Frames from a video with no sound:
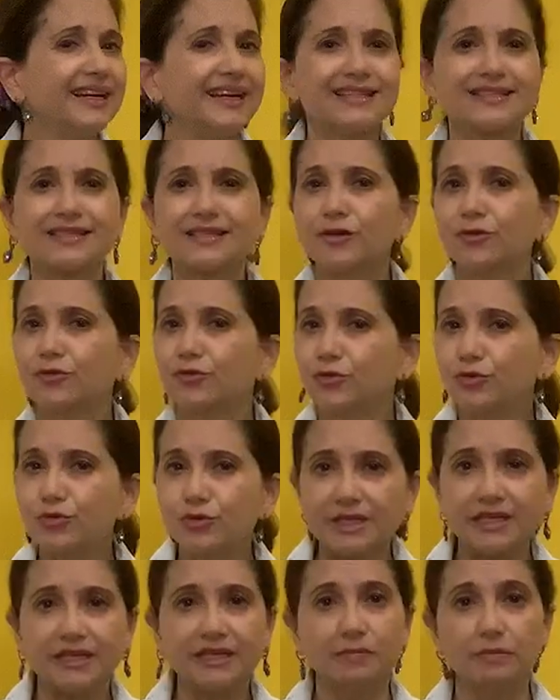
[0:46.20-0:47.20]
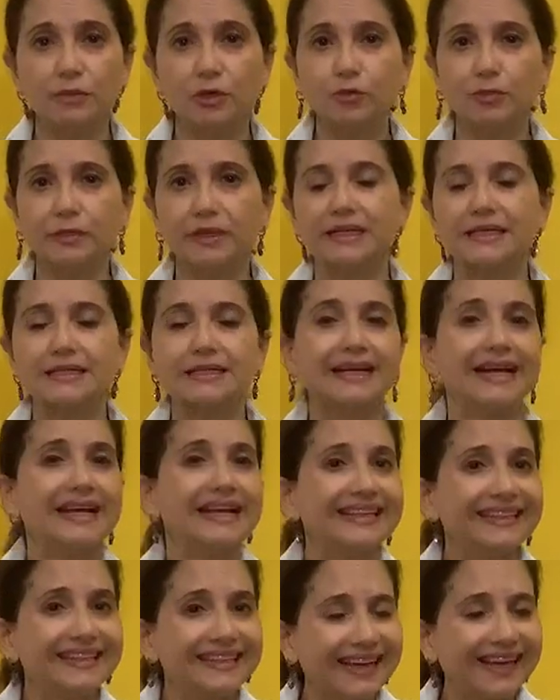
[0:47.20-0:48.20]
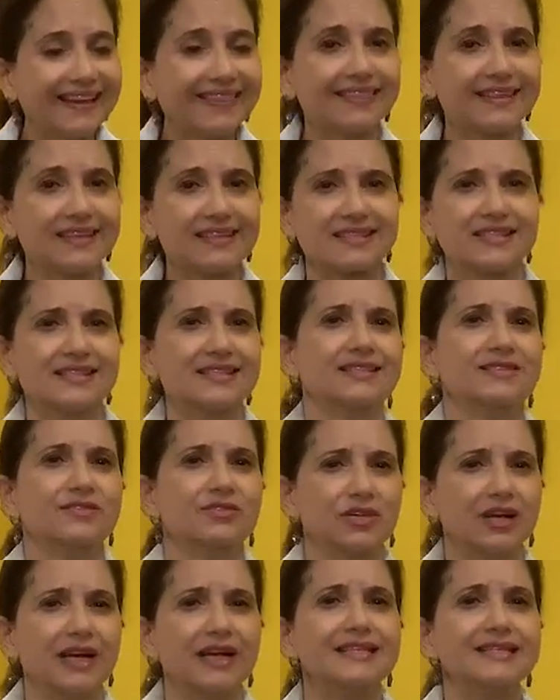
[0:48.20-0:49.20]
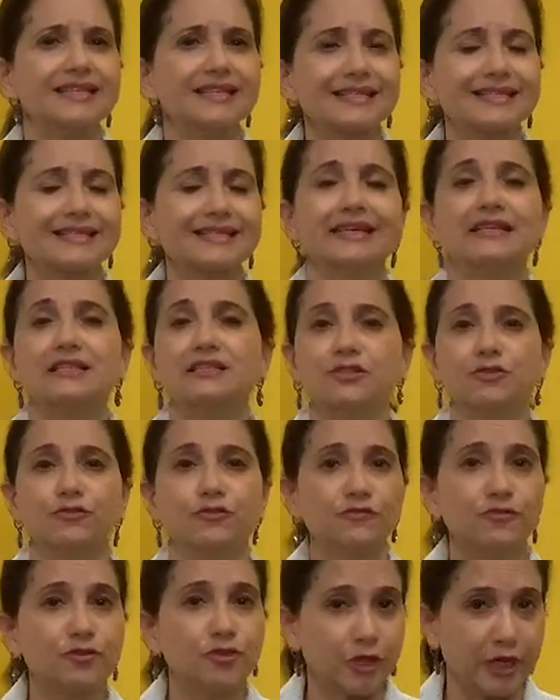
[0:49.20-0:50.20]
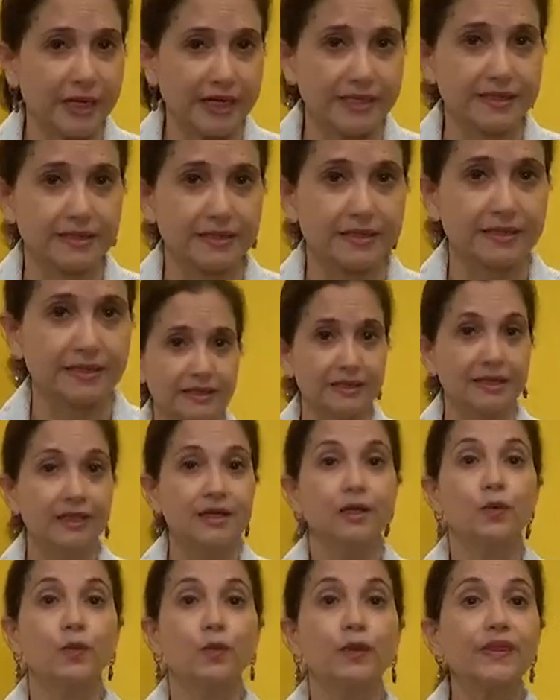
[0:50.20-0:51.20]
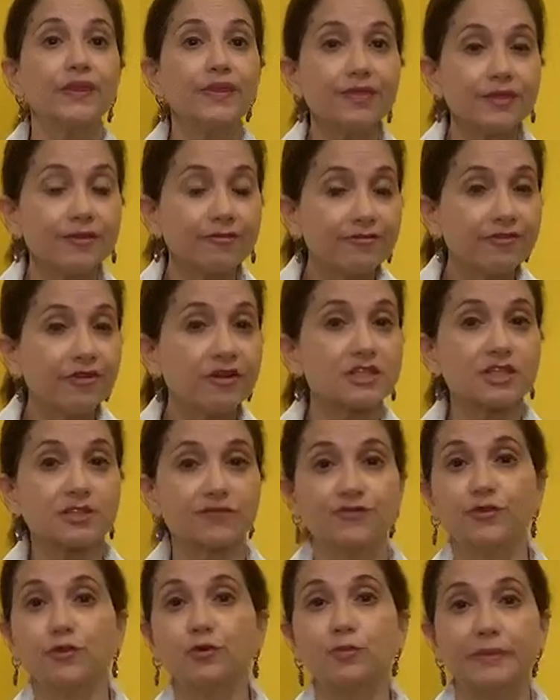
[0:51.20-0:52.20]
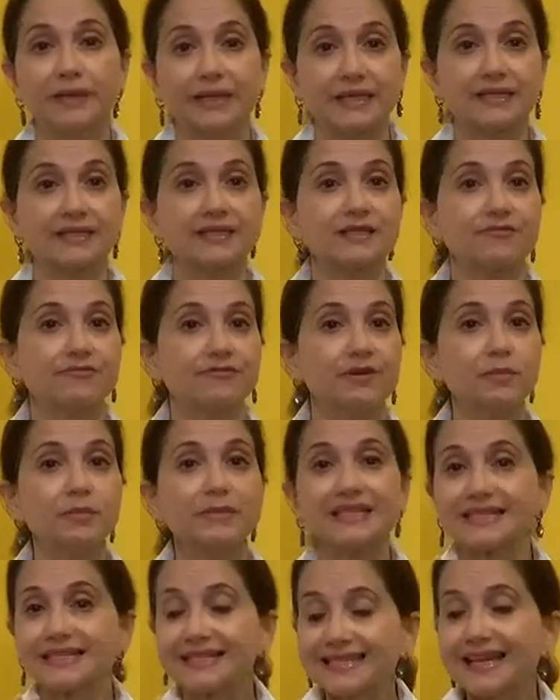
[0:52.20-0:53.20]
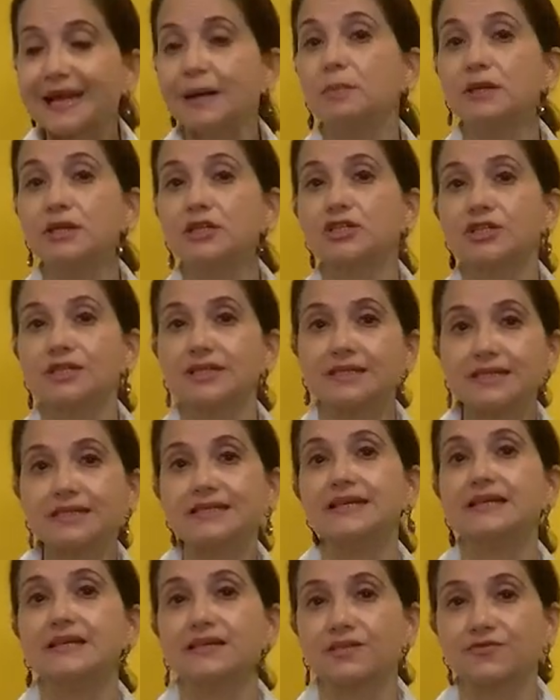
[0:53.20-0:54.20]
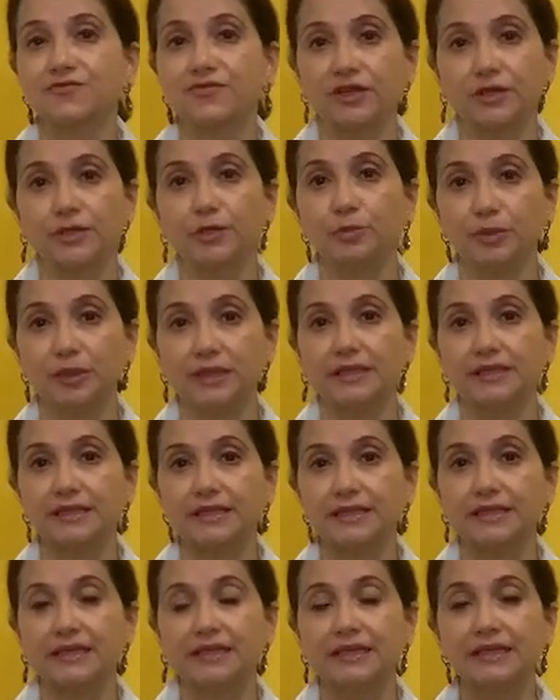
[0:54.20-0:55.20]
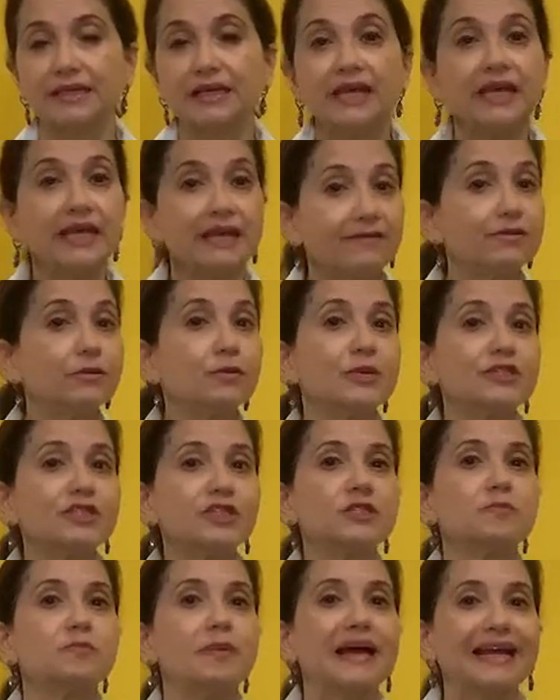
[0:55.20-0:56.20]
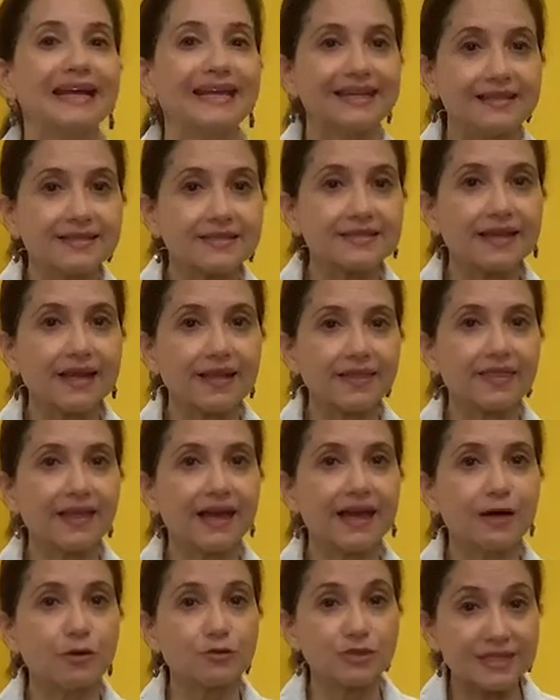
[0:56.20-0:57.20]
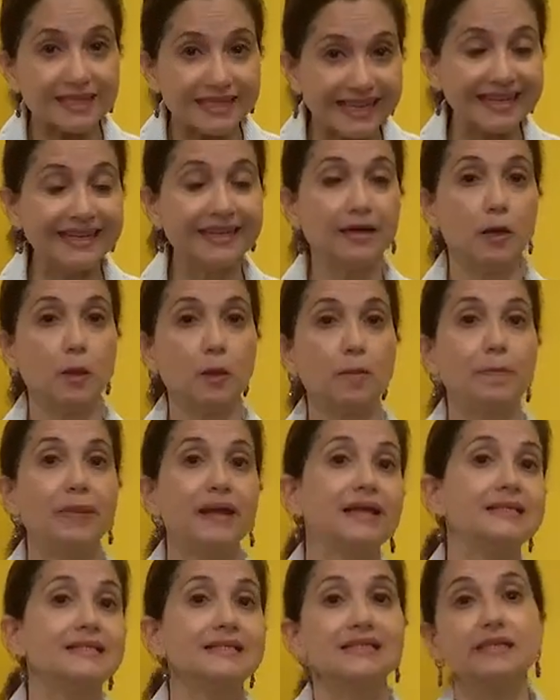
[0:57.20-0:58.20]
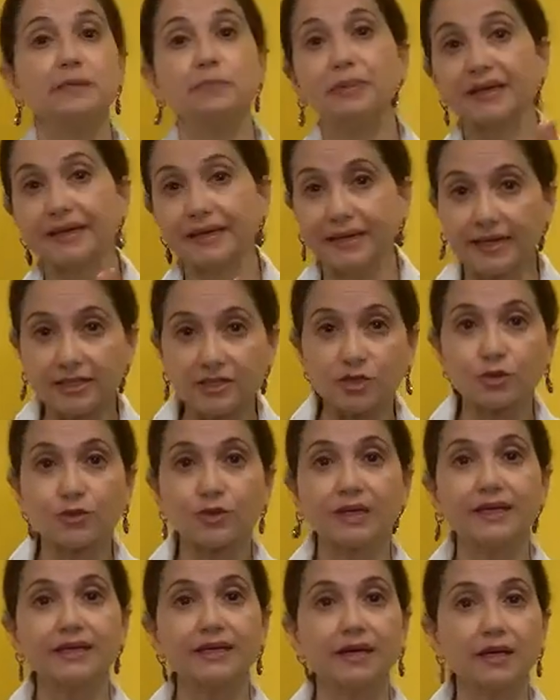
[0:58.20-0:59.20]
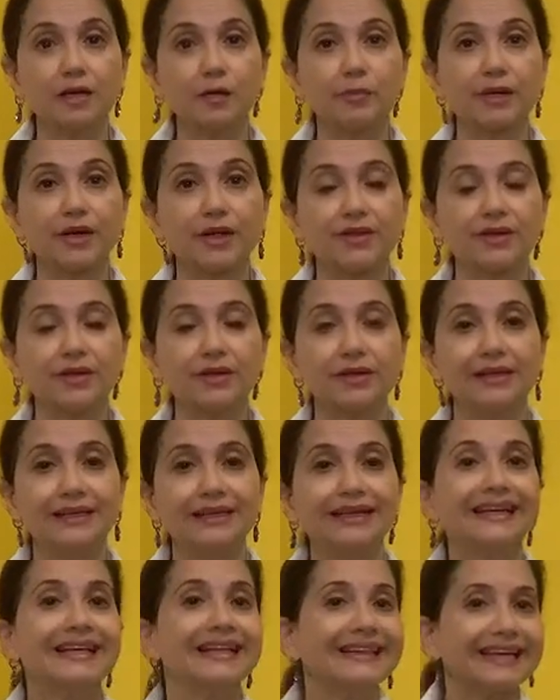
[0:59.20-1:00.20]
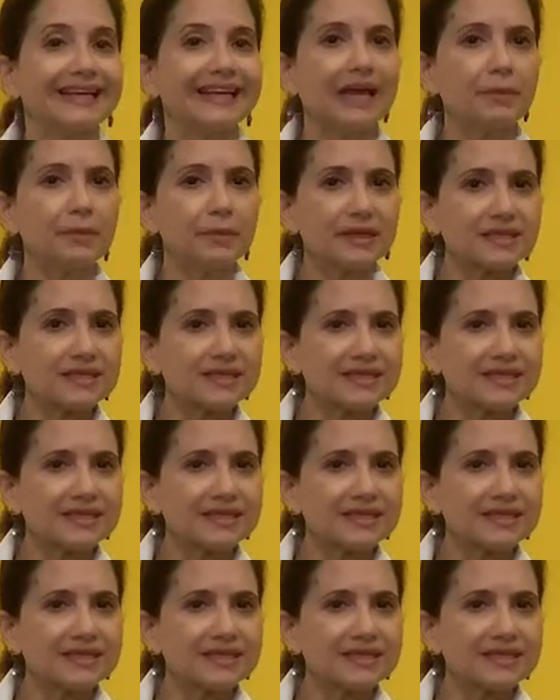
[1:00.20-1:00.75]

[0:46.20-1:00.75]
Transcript: It's a routine moment, and yet there's this rising sense of dread. Within the first few minutes, the film establishes Sia's vulnerability. Even when she's back inside the house, in her bed, sleeping next to her younger brother, the camera